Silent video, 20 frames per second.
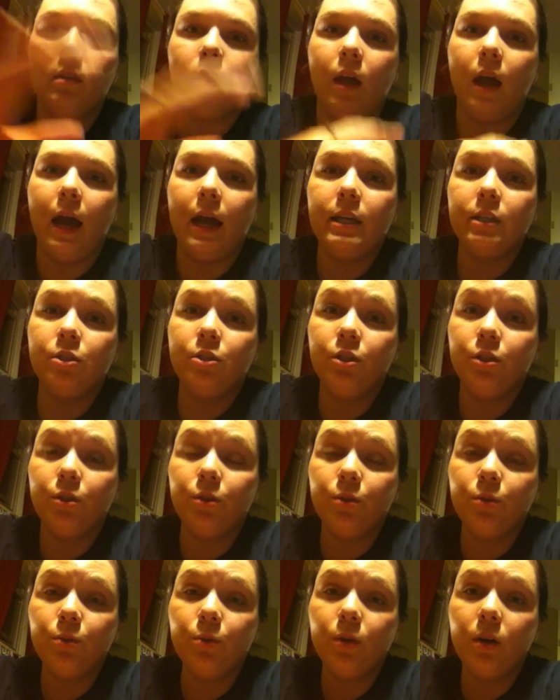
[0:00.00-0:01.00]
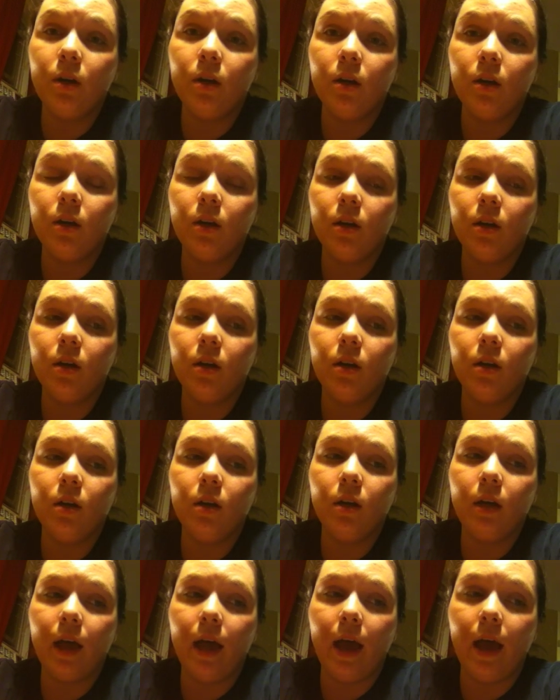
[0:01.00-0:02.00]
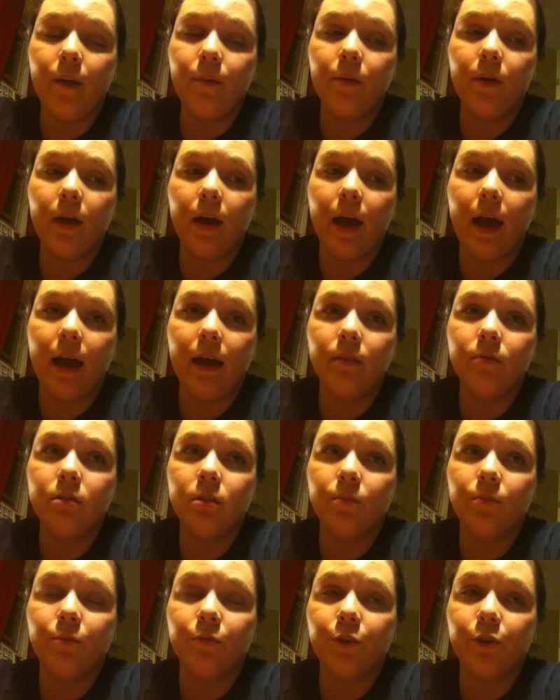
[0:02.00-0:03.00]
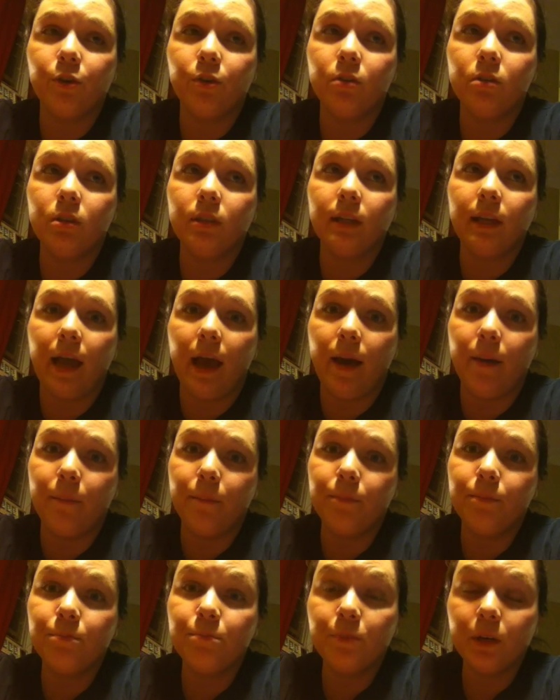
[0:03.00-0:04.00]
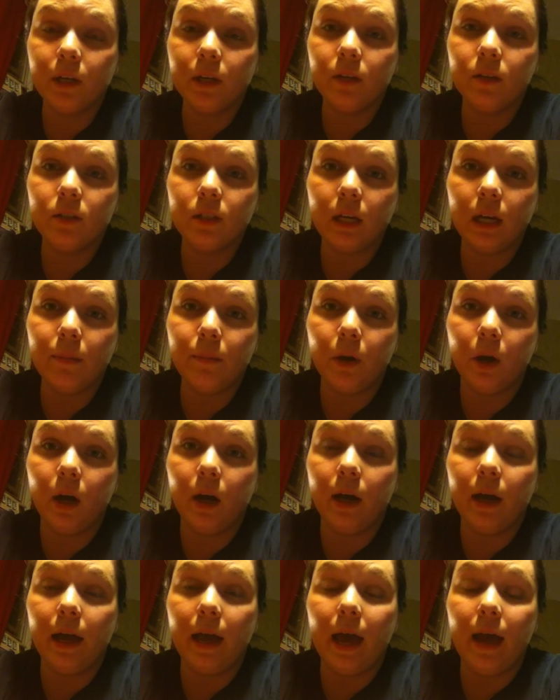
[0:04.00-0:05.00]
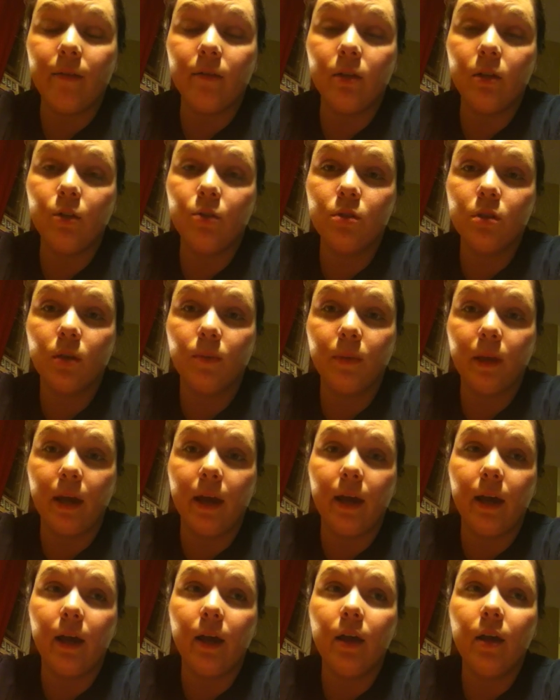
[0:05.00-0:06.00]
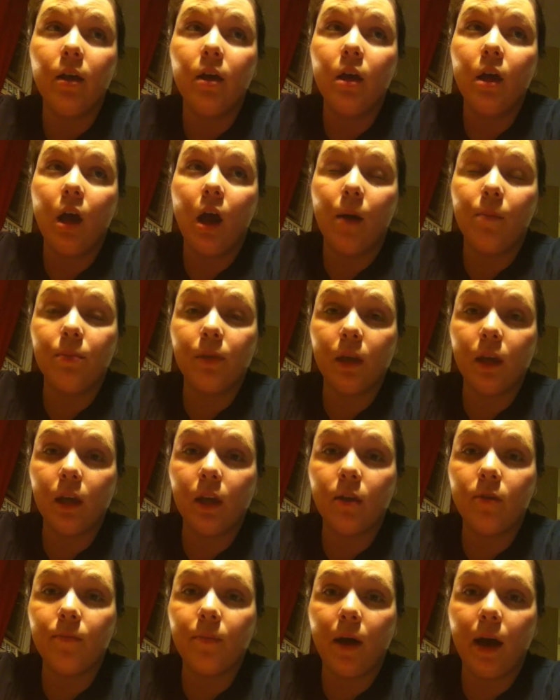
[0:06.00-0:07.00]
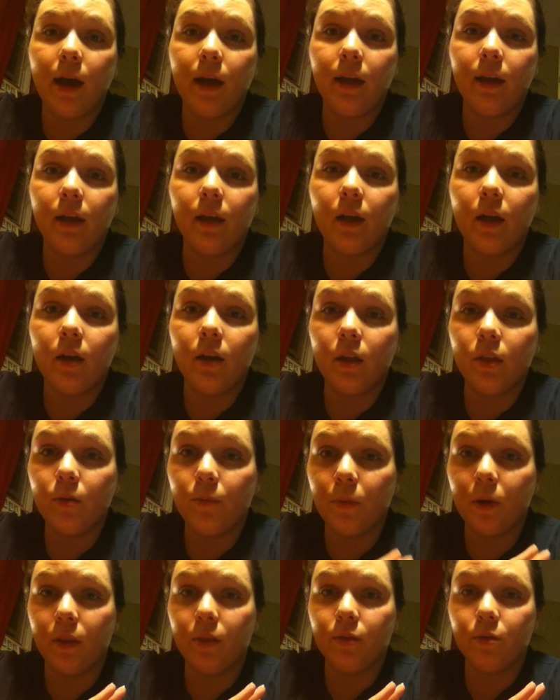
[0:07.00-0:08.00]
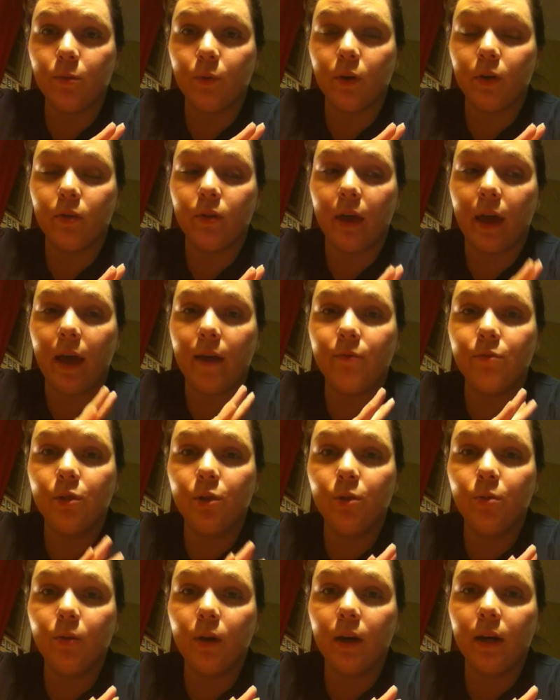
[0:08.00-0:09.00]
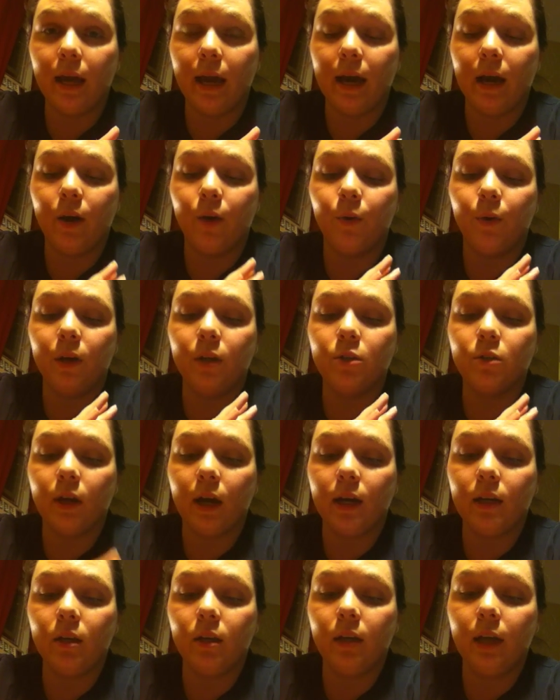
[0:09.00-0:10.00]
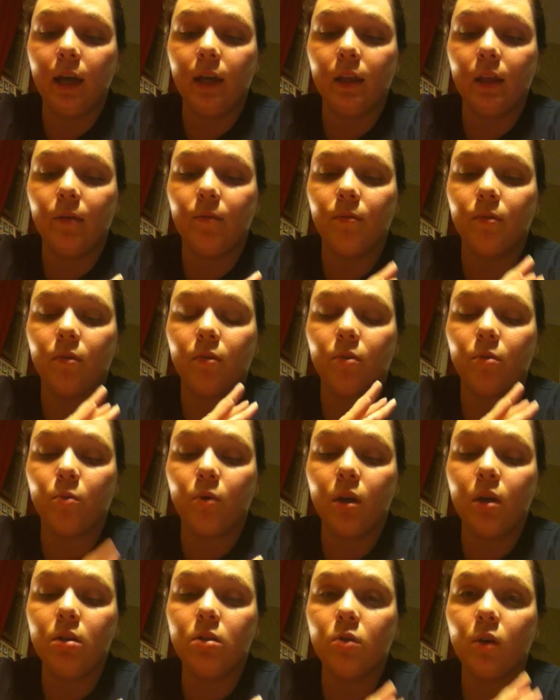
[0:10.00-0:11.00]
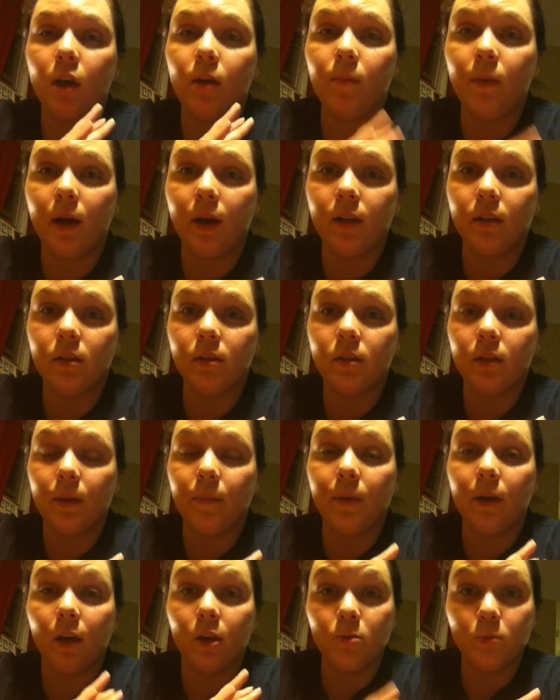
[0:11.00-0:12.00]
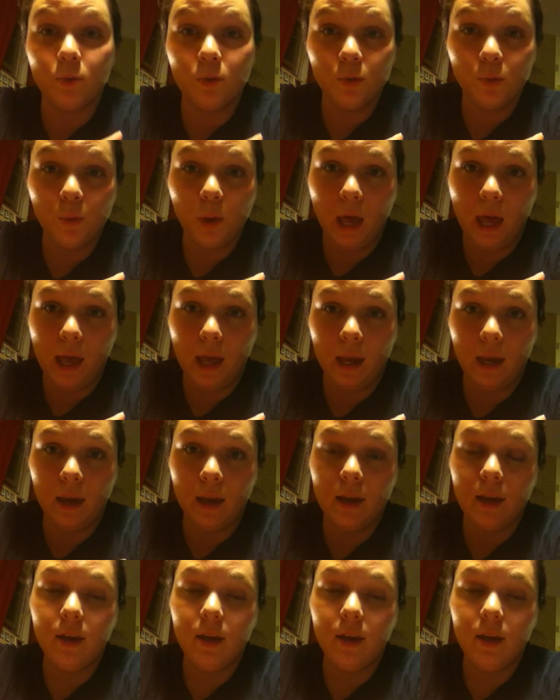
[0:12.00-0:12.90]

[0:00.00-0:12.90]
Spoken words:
I do have some fertile CM pills that I bought. I haven't used them yet. I'm thinking of buying another month's worth. I have 2 right now and trying to take them for 3 straight months that my husband's away